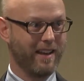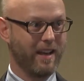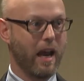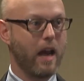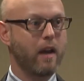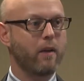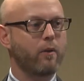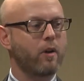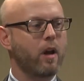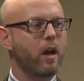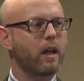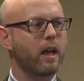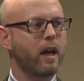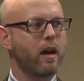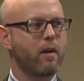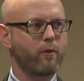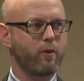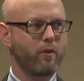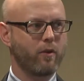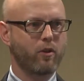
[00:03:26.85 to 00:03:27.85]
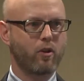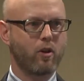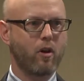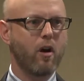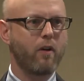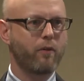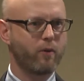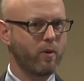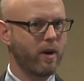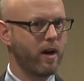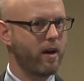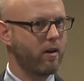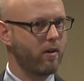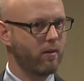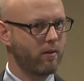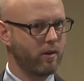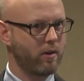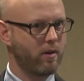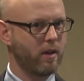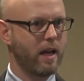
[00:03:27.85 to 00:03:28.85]
And if you're not careful in software,
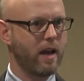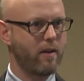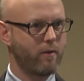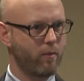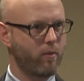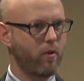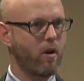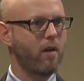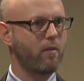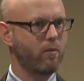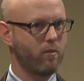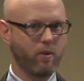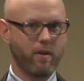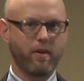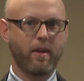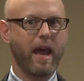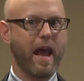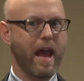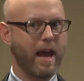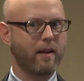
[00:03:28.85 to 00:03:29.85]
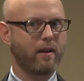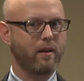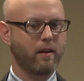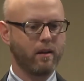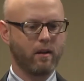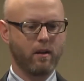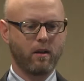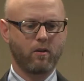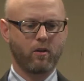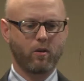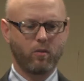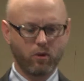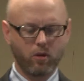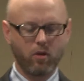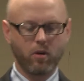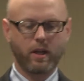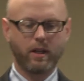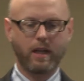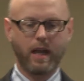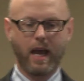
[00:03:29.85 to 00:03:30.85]
you can have a problem with that. So we'll
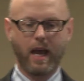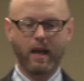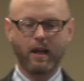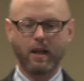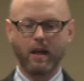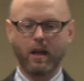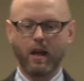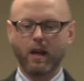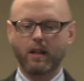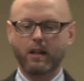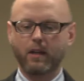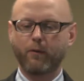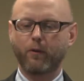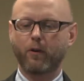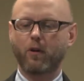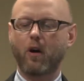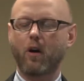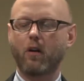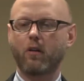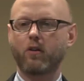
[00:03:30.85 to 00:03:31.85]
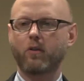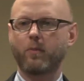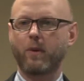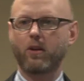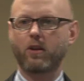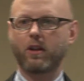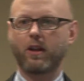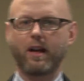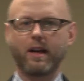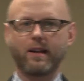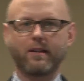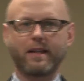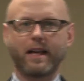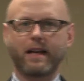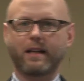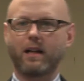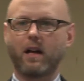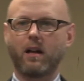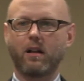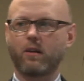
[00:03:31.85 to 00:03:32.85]
look at that. Difficult or specialized
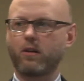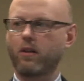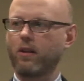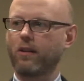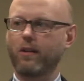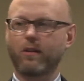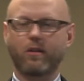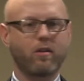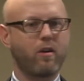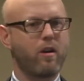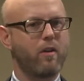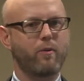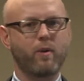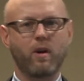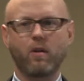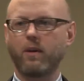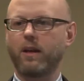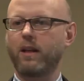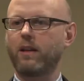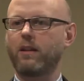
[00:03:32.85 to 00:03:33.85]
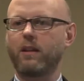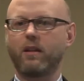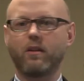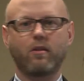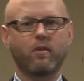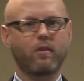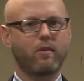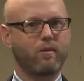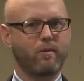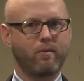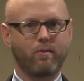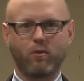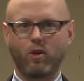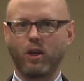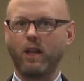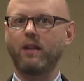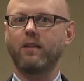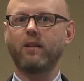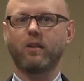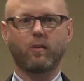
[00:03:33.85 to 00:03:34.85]
technologies. In software, we get these
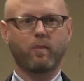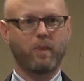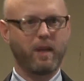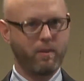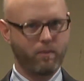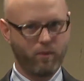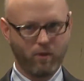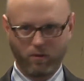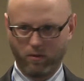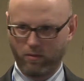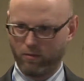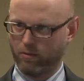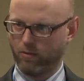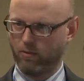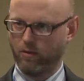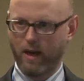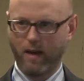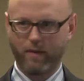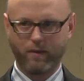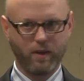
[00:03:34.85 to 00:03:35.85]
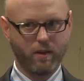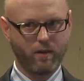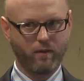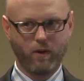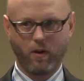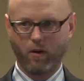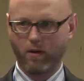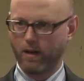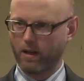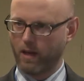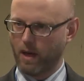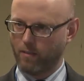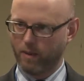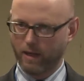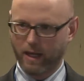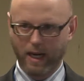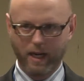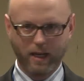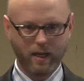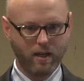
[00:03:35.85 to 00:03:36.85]
genius people who have these very
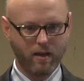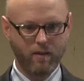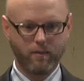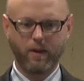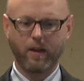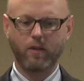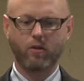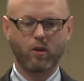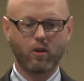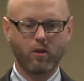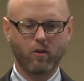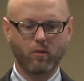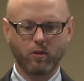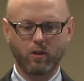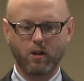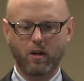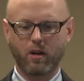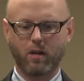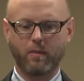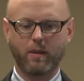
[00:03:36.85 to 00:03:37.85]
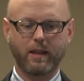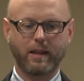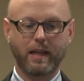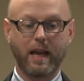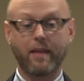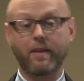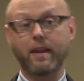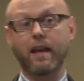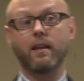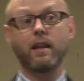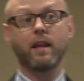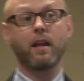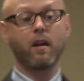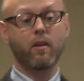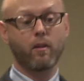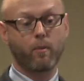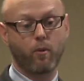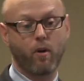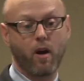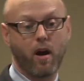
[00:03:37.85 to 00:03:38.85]
complicated inventions. We'll talk about that. Then the
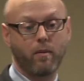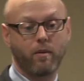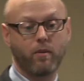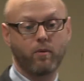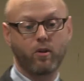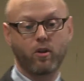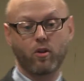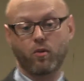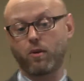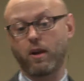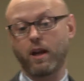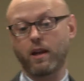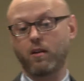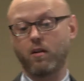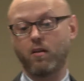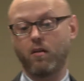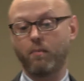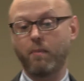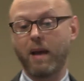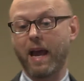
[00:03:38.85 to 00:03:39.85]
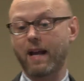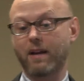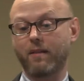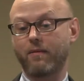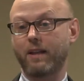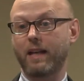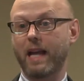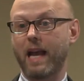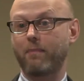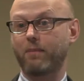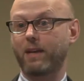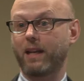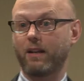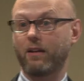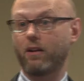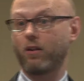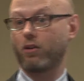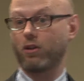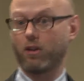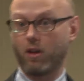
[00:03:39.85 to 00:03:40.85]
other problem, which is what I call back-of-the-napkin
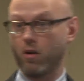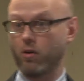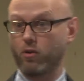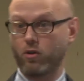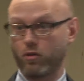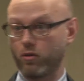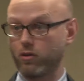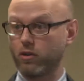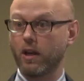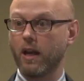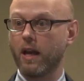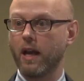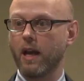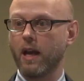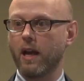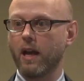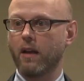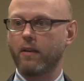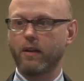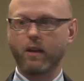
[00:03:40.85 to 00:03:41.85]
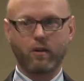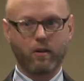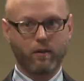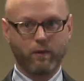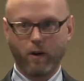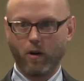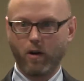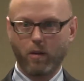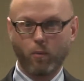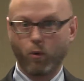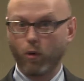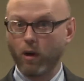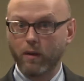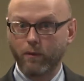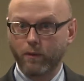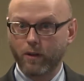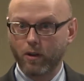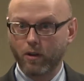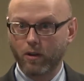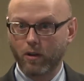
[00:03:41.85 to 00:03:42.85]
disclosures. These are very
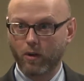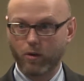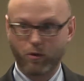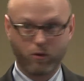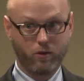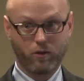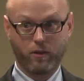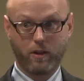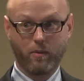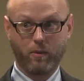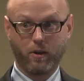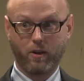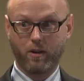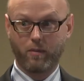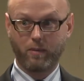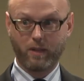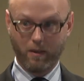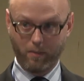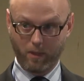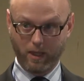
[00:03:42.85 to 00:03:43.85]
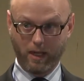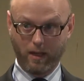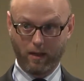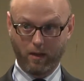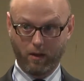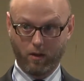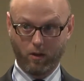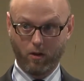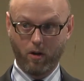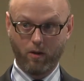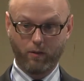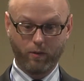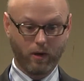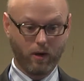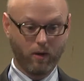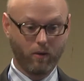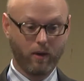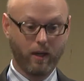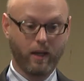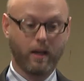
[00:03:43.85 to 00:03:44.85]
brief disclosures that we sometimes get in the software
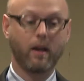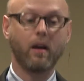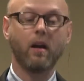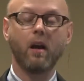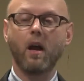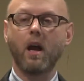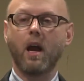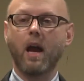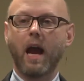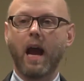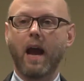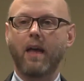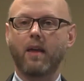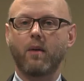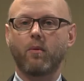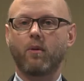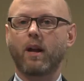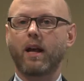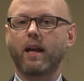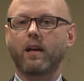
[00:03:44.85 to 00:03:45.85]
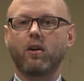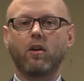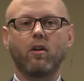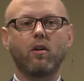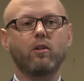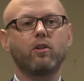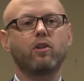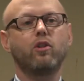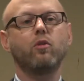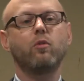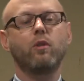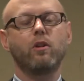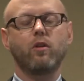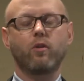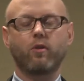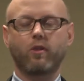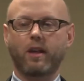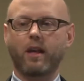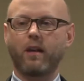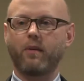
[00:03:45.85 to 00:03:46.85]
arena. And then what I call
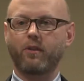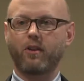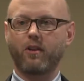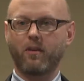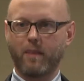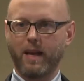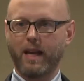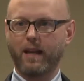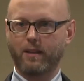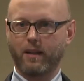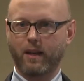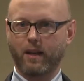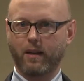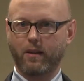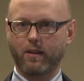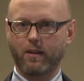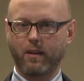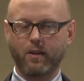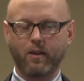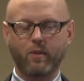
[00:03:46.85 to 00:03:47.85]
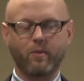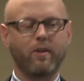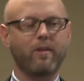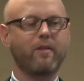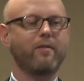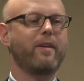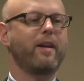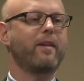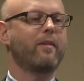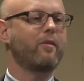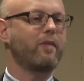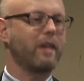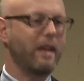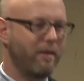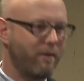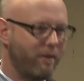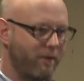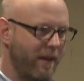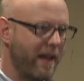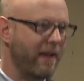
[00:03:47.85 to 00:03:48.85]
do-it-yourself semantics. This is where inventors
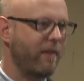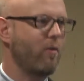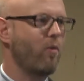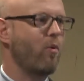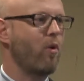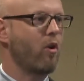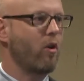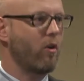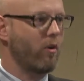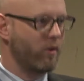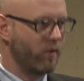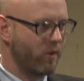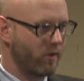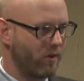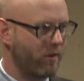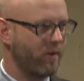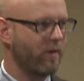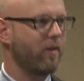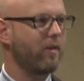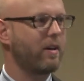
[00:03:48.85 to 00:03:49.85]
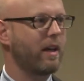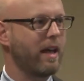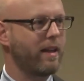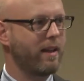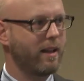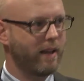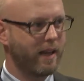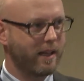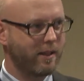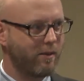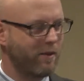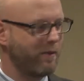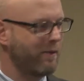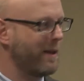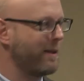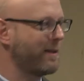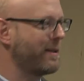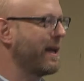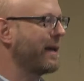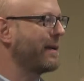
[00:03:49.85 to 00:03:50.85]
invent words. Okay? They like to
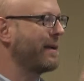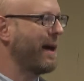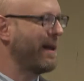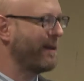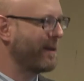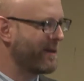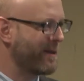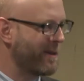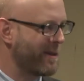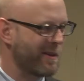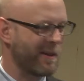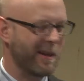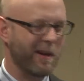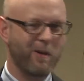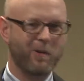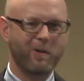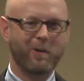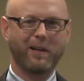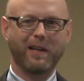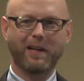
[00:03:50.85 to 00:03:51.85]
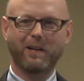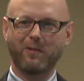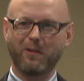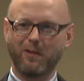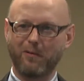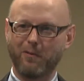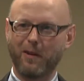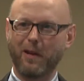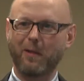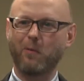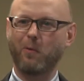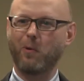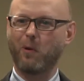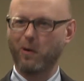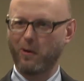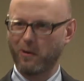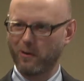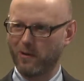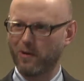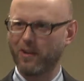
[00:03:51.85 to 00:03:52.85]
invent technologies. They also like to invent
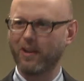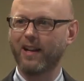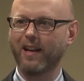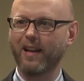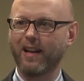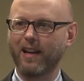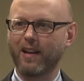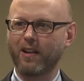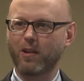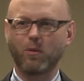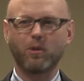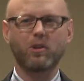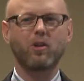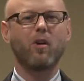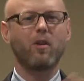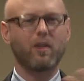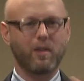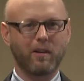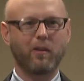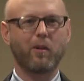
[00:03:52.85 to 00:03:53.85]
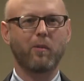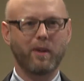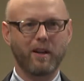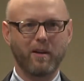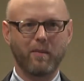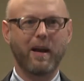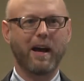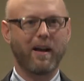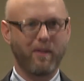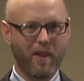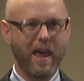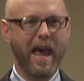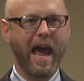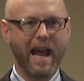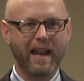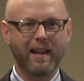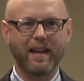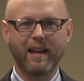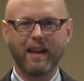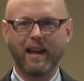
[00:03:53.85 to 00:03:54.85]
words. So we'll talk a little bit about
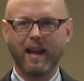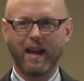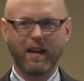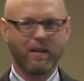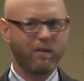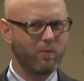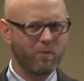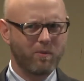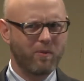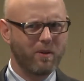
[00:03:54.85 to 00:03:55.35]
that and